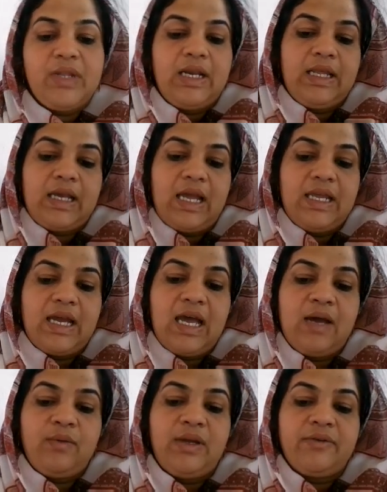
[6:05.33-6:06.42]
Like I
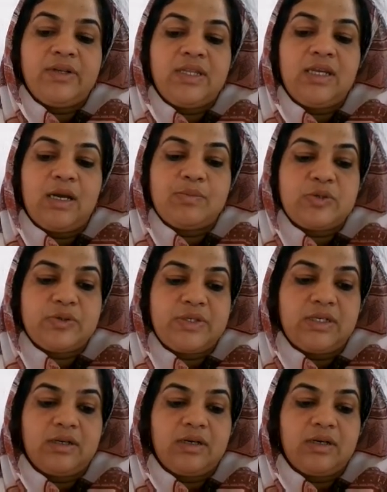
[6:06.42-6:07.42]
have everything up to here,